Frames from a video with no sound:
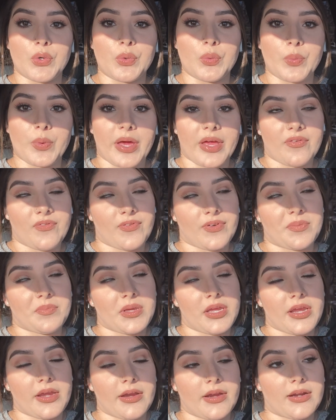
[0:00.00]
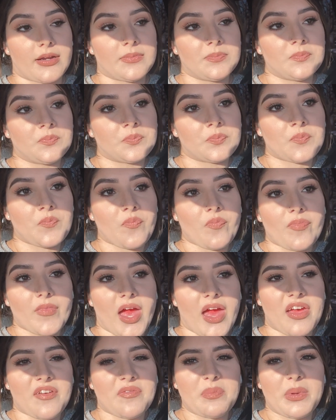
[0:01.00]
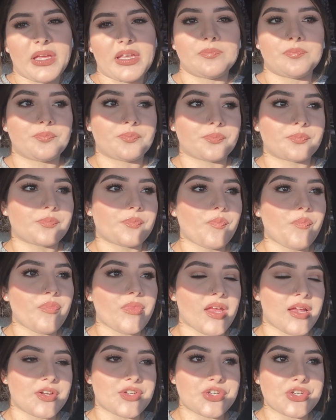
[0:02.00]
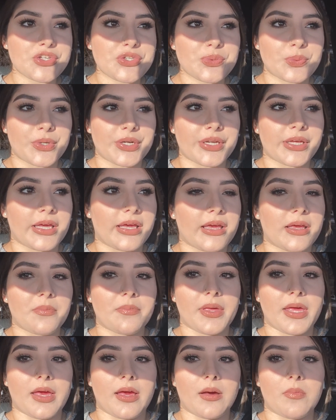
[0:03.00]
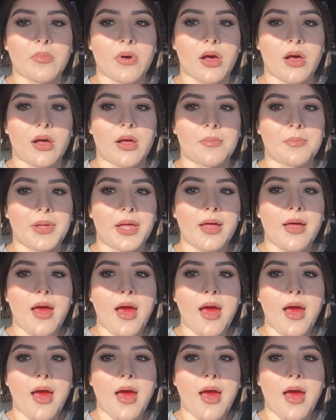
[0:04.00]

away from here, I've been just working, being a mom.